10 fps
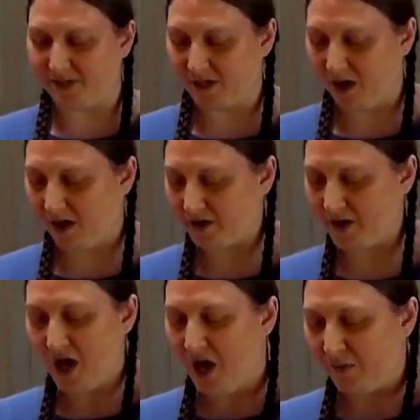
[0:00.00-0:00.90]
in talk,
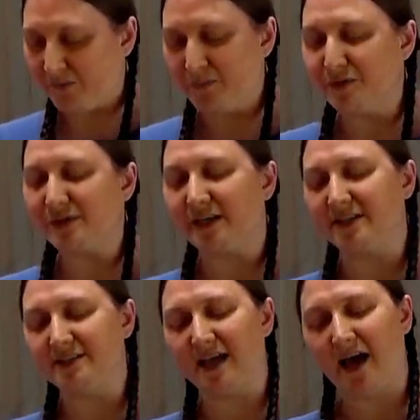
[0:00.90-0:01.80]
with music
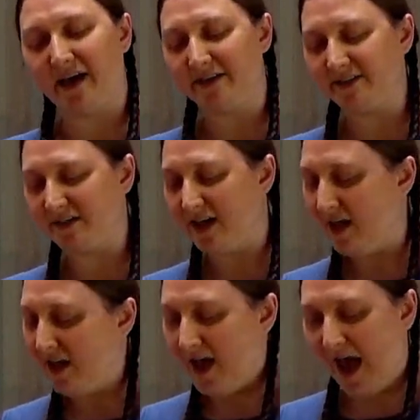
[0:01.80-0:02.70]
and sighs.
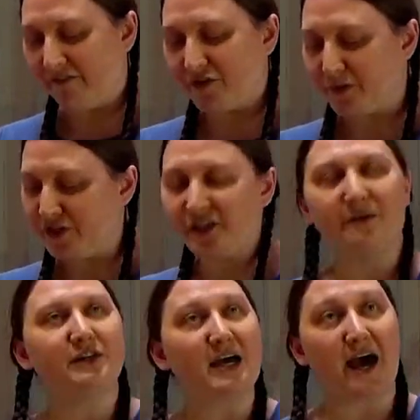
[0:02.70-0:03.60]
After which they
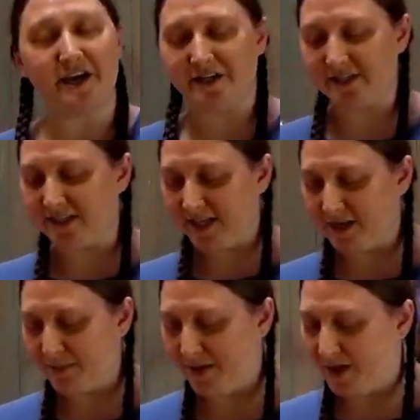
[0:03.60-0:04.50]
retire to
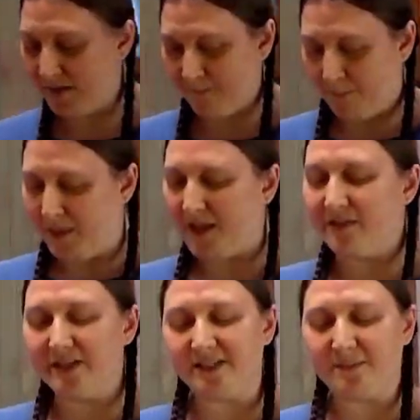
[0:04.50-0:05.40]
sleep.
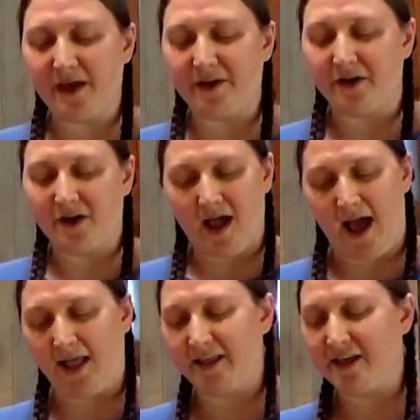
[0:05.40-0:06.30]
In this manner,
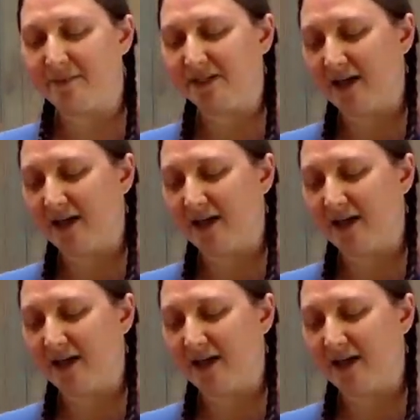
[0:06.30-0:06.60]
Ali ibn